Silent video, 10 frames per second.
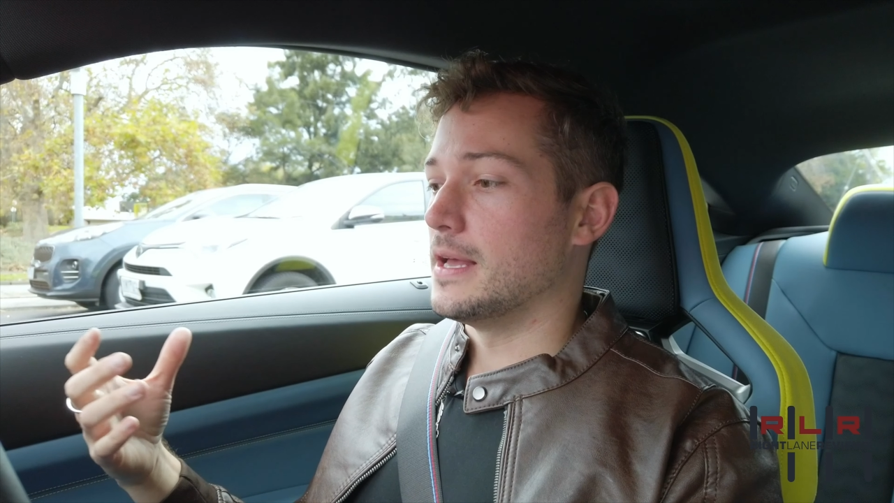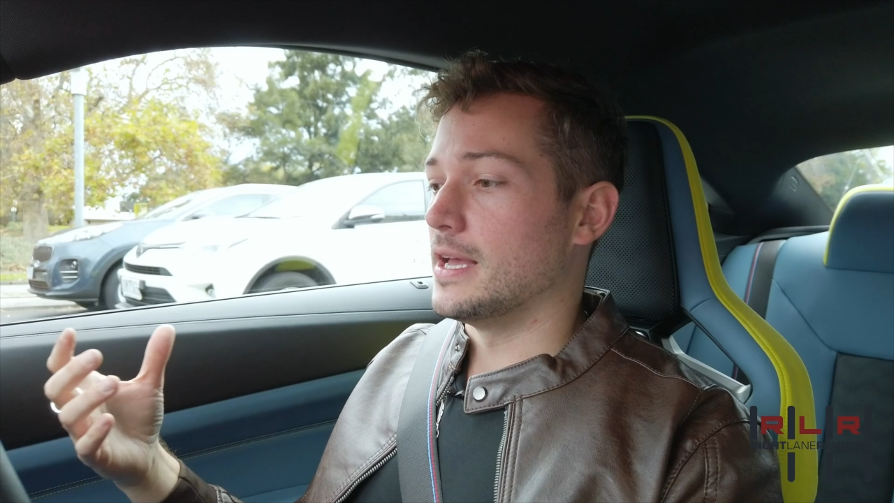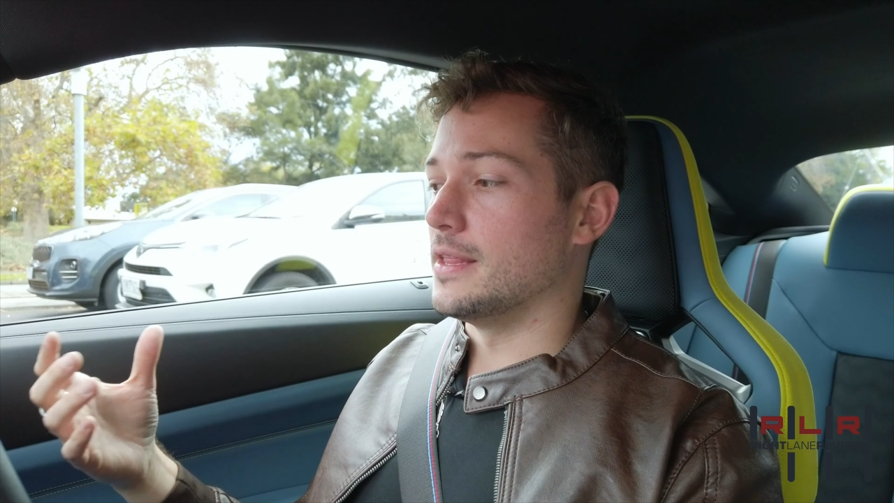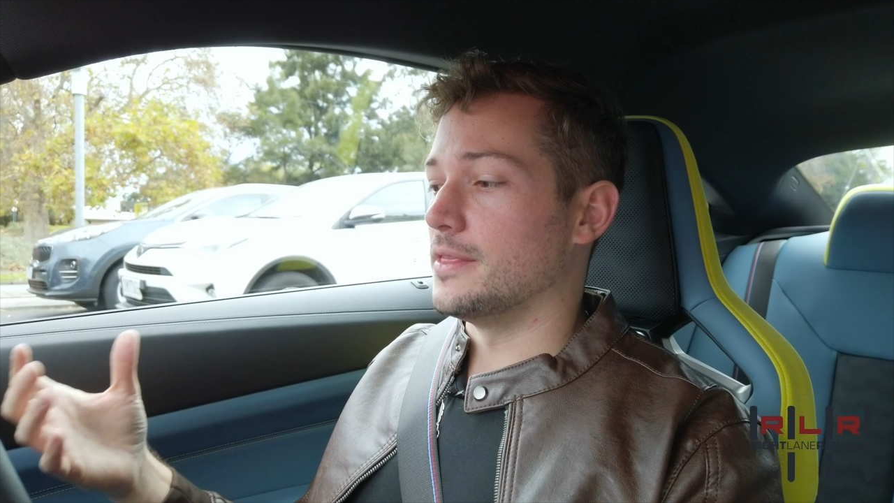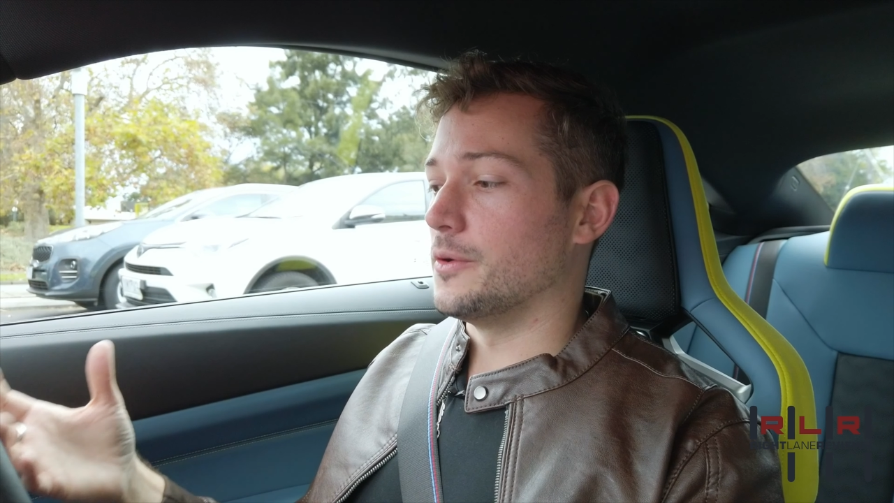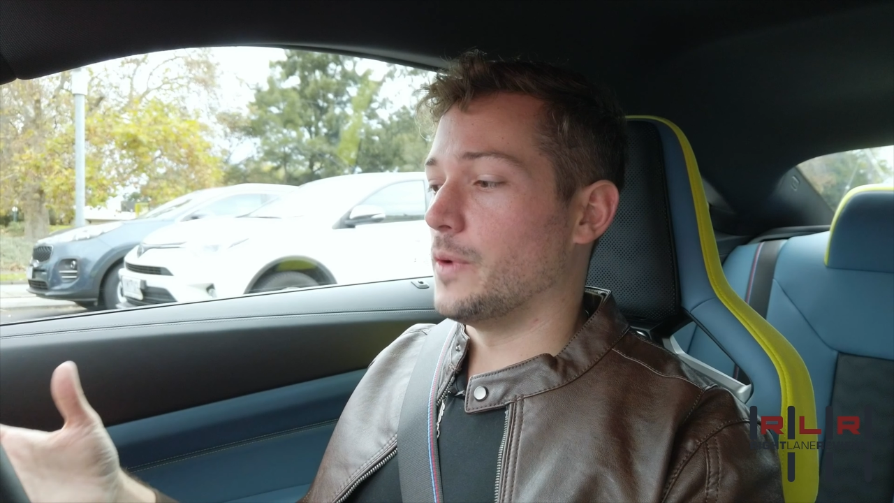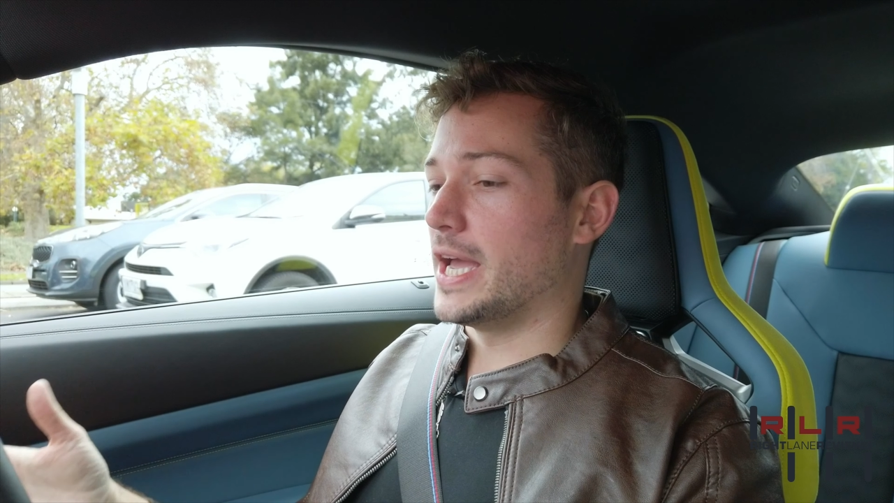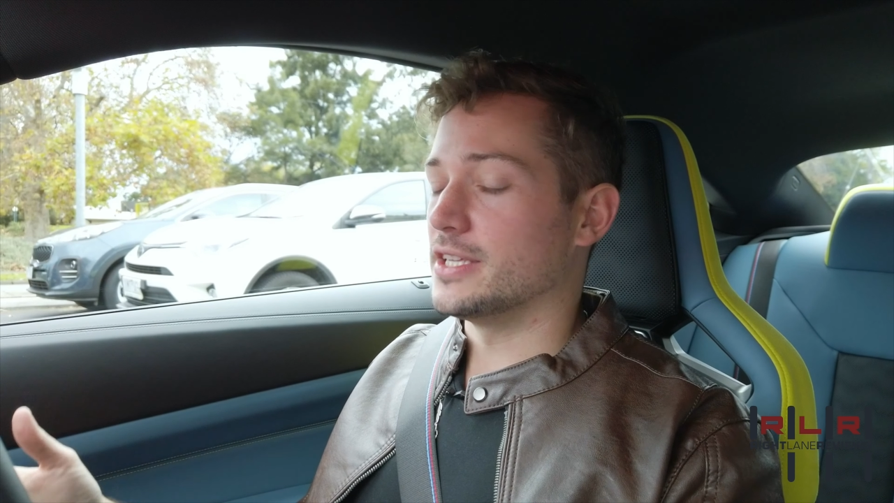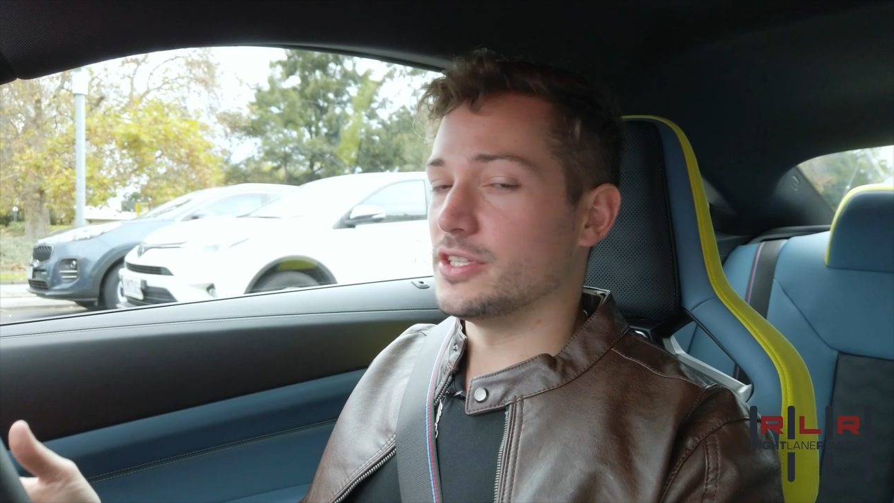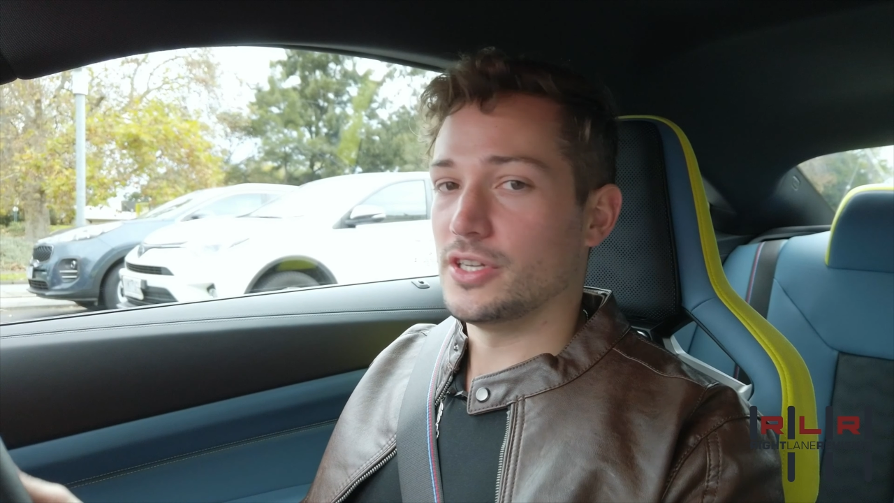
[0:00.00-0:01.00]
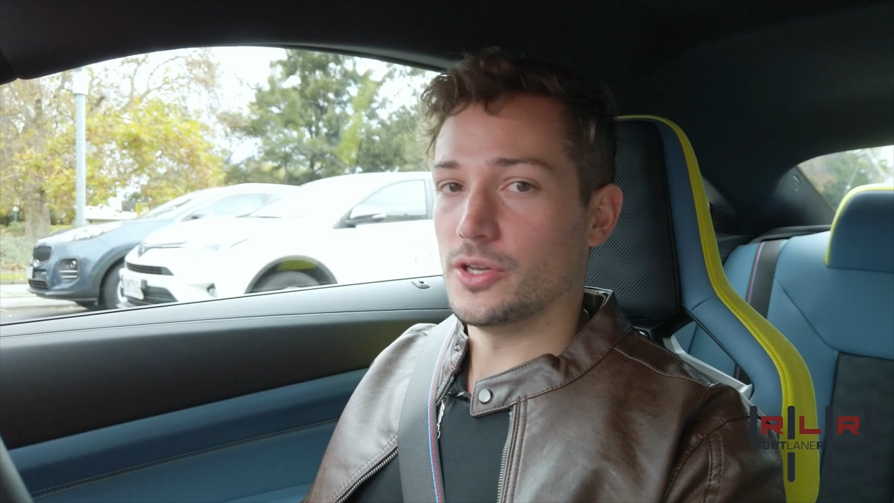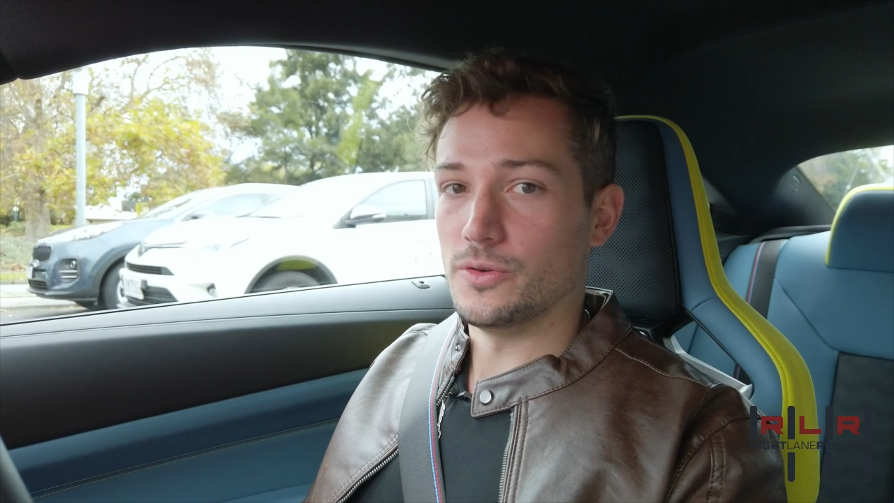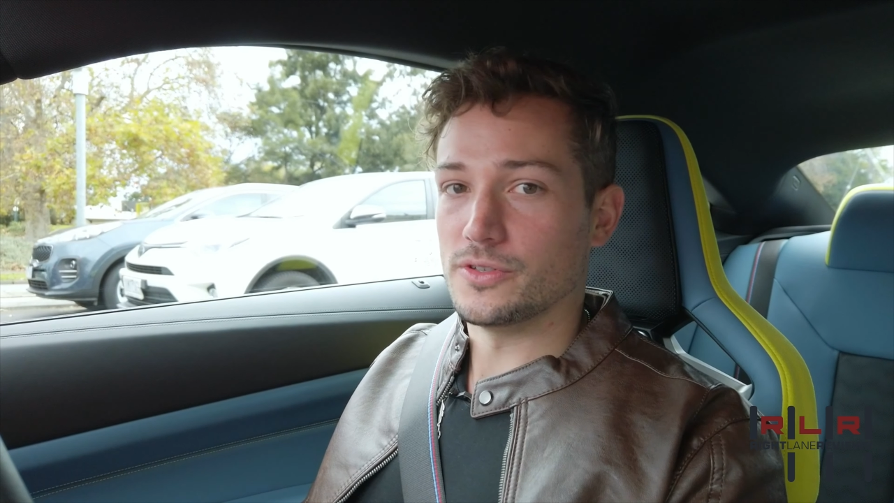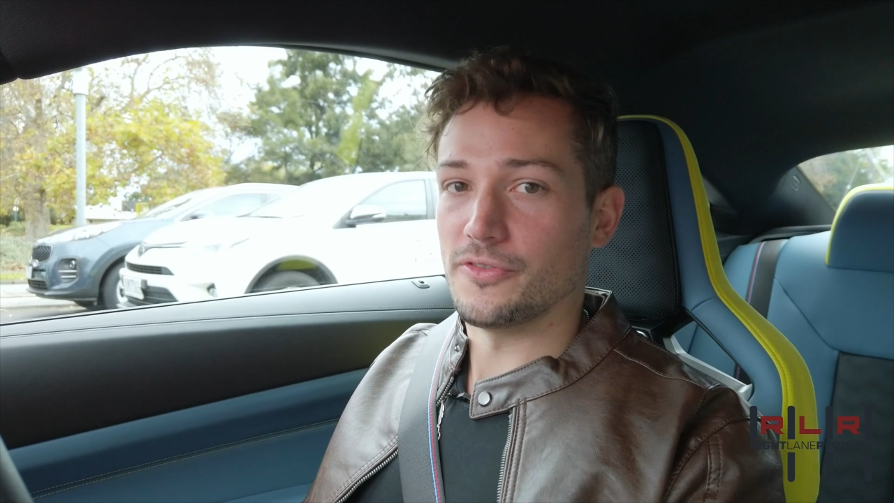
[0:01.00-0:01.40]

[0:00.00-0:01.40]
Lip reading: and the way it's tuned